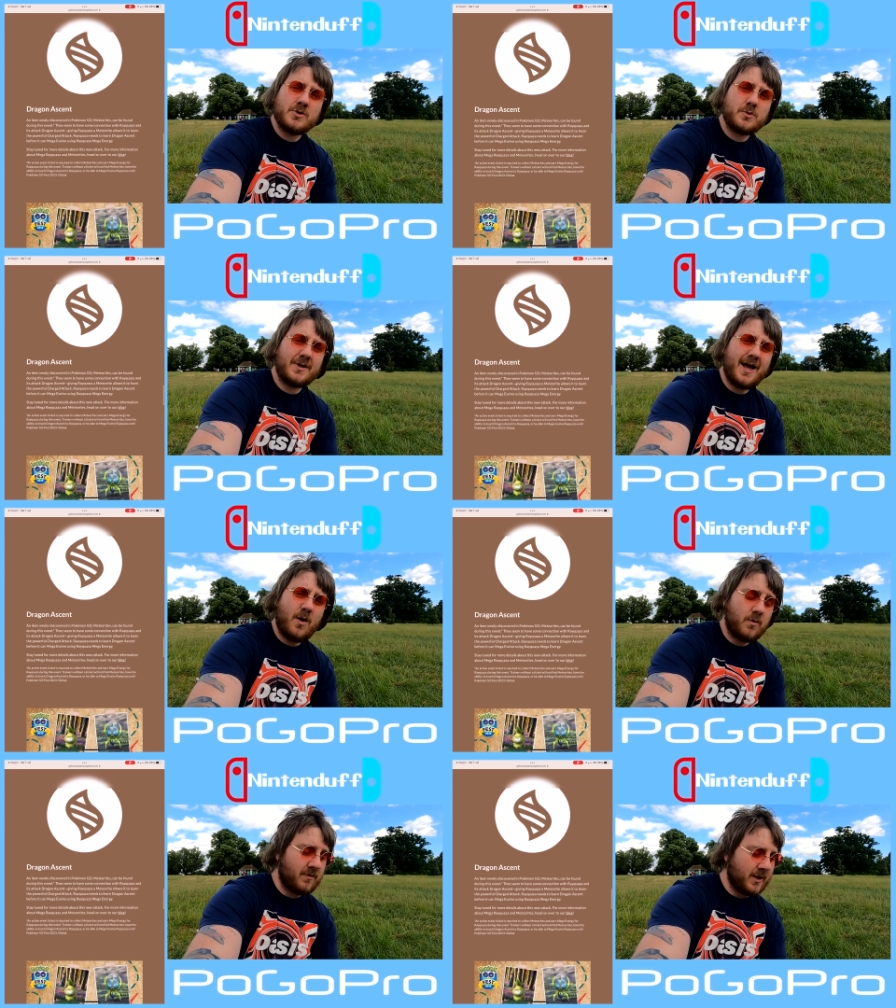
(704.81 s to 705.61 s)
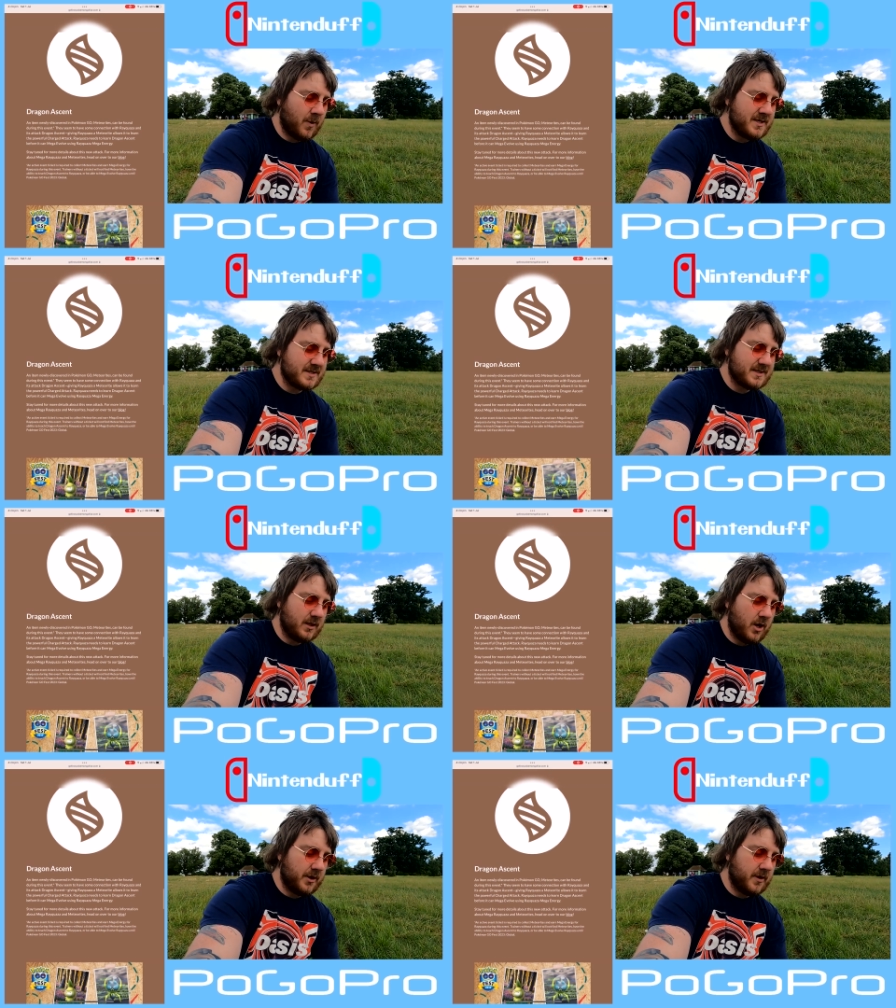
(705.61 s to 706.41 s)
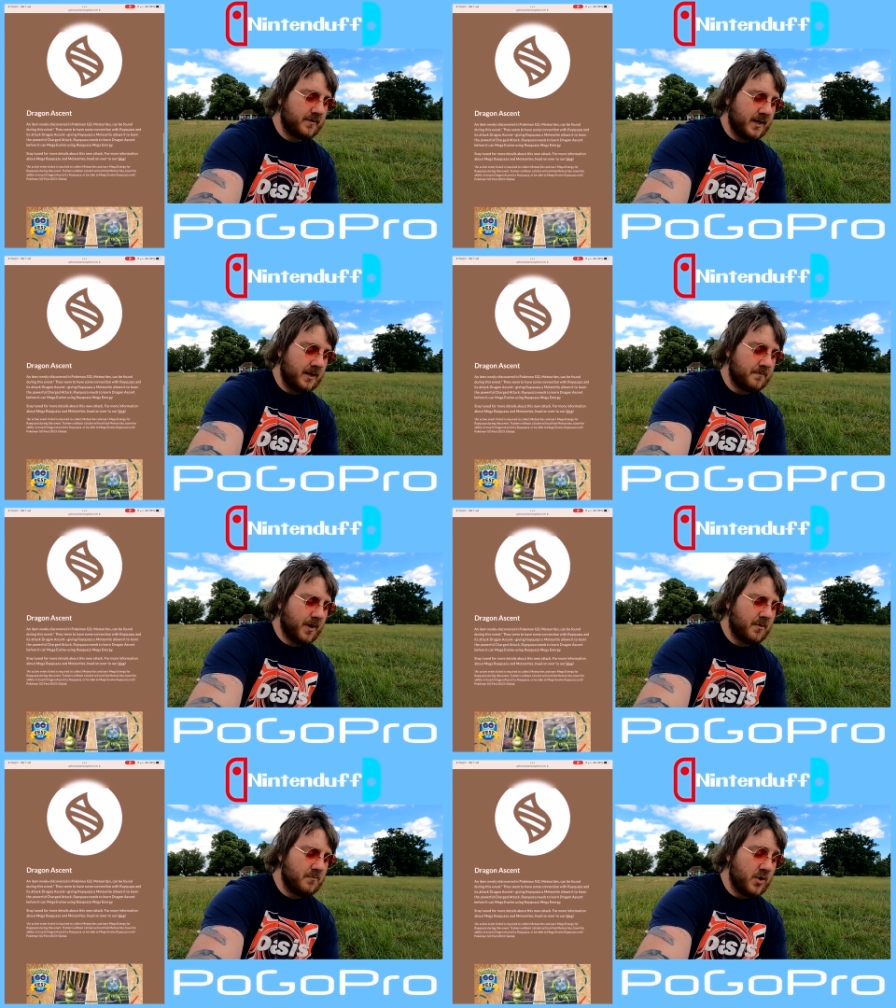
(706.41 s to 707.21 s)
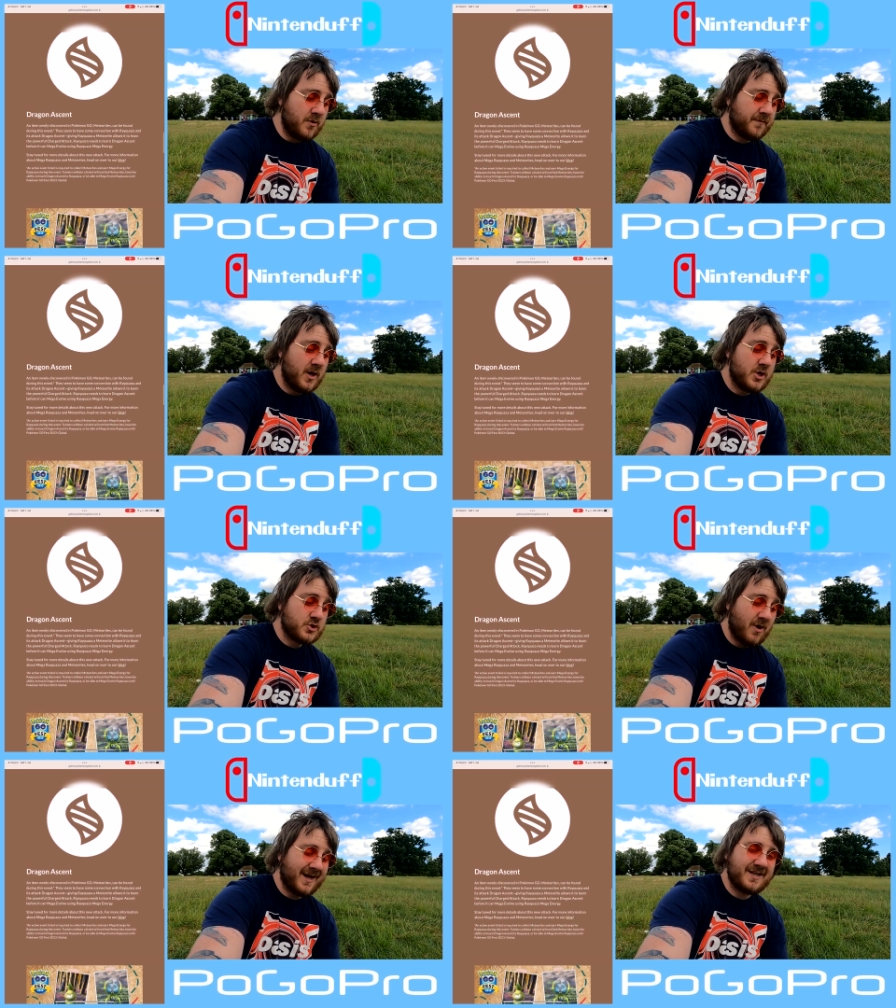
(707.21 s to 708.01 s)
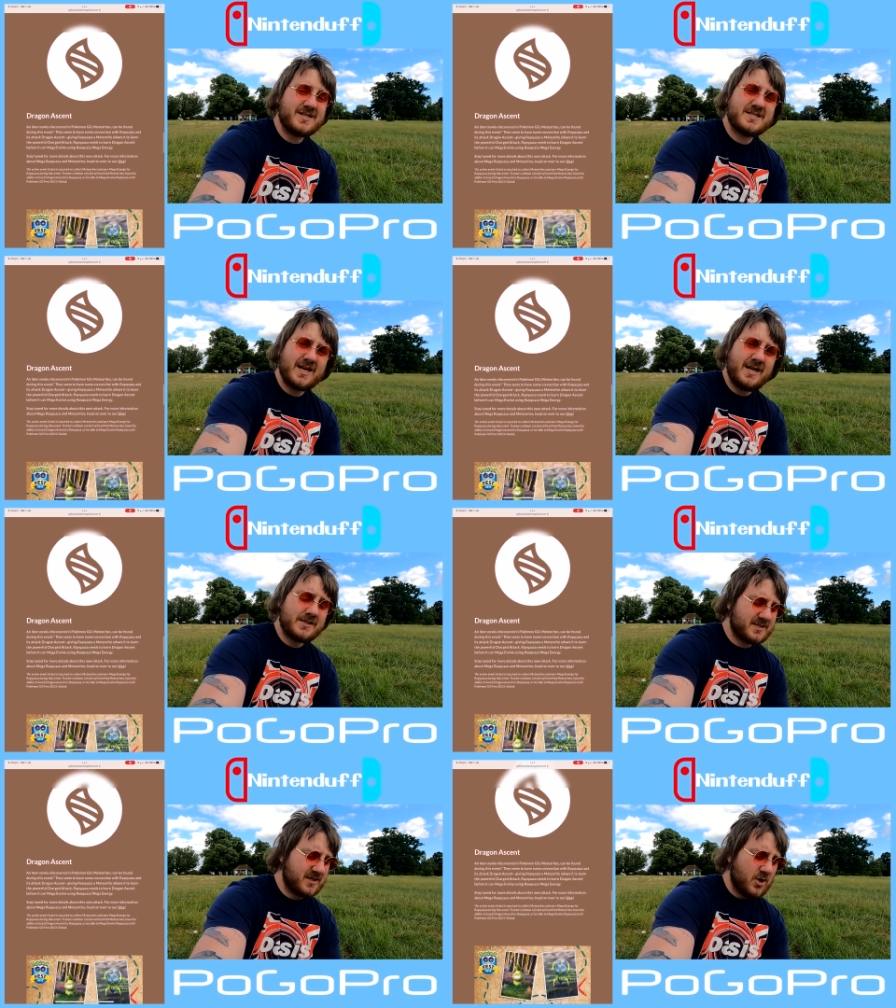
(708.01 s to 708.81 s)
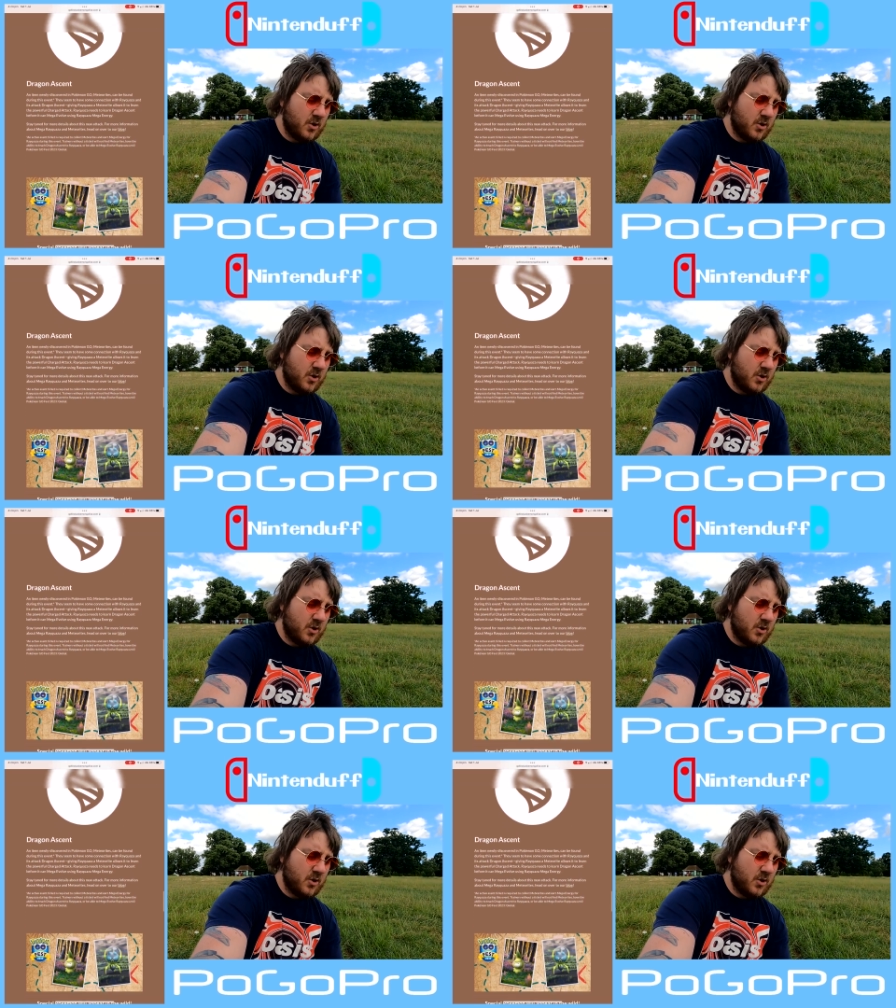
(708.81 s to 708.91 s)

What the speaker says: which will allow Rayquaza to learn the move Dragon Ascent,